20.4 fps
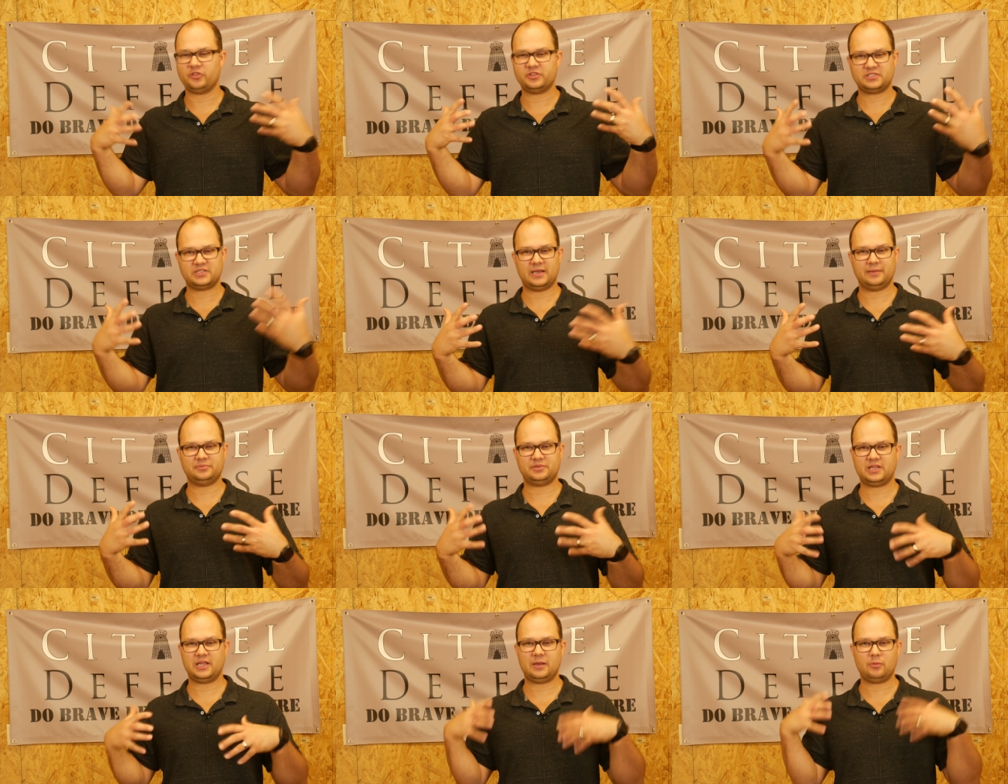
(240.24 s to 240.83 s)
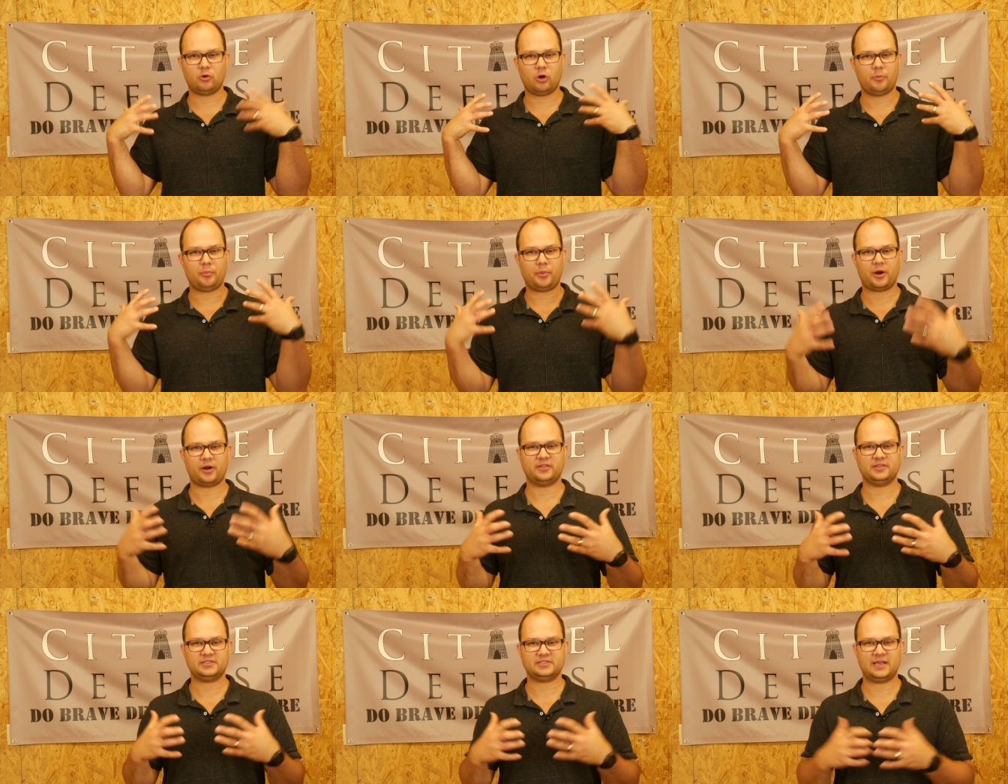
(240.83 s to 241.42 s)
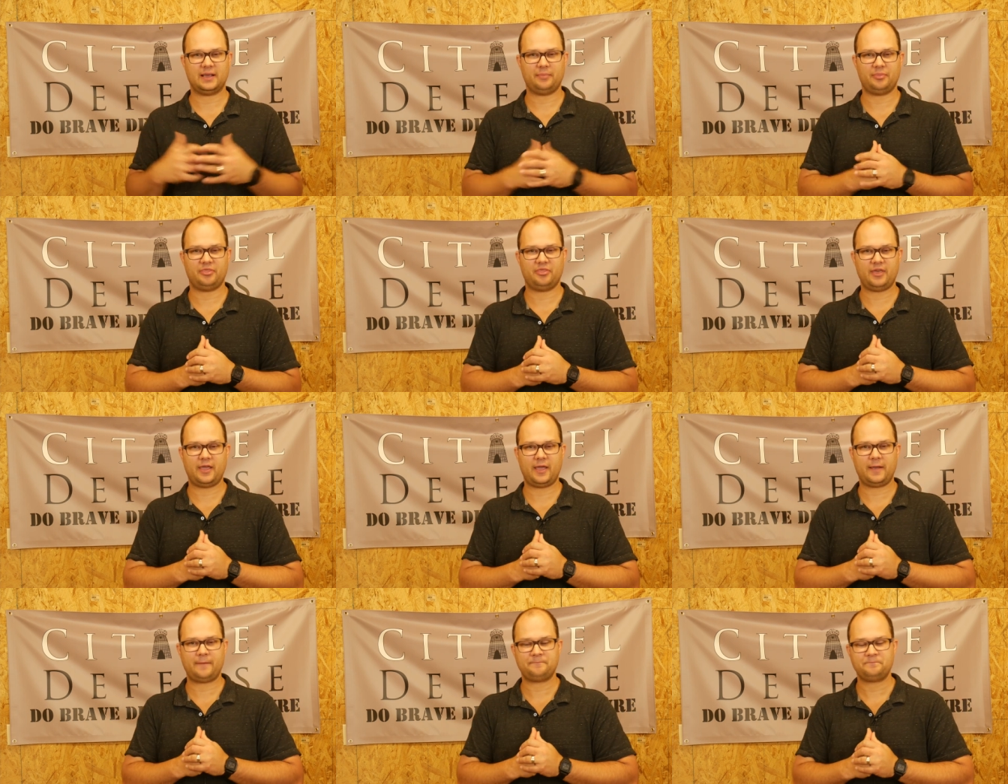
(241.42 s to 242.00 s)
the same team, we're all part of the same
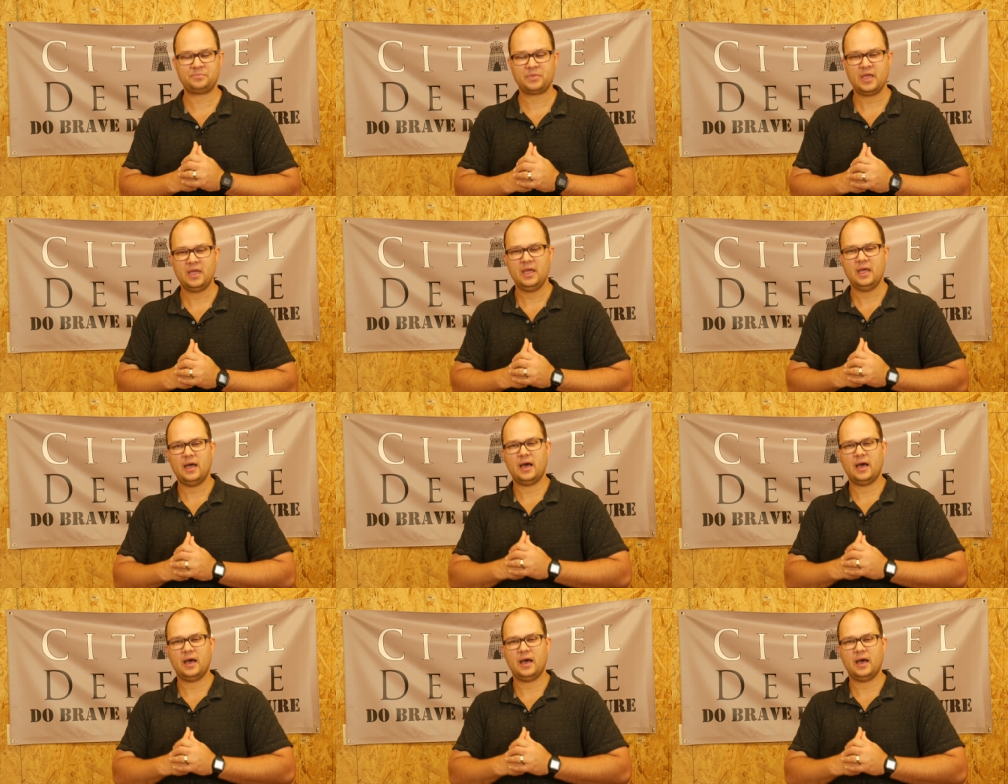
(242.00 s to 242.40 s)
thing.